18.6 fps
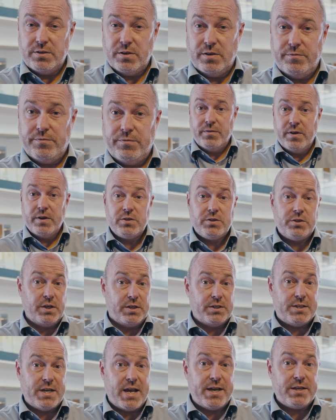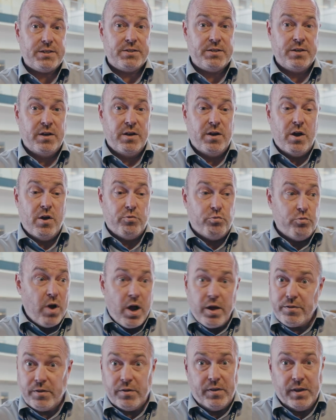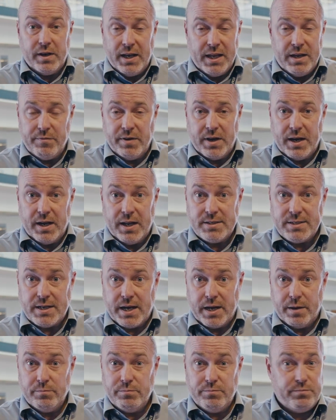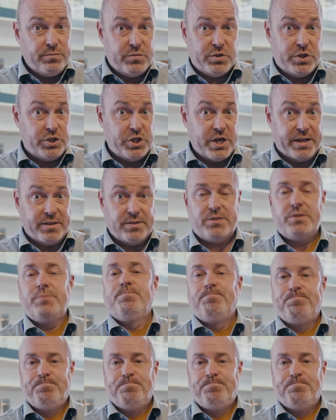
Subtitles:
of success rather than leaving any time to chance.